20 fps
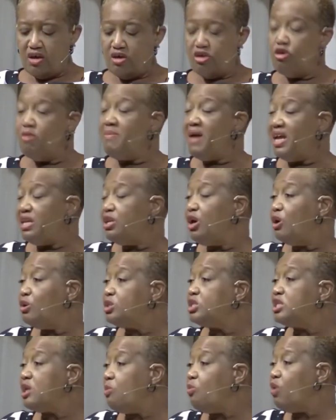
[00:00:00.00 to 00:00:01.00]
you may
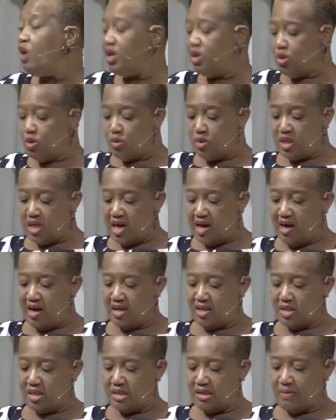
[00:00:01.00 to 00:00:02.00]
know someone who does,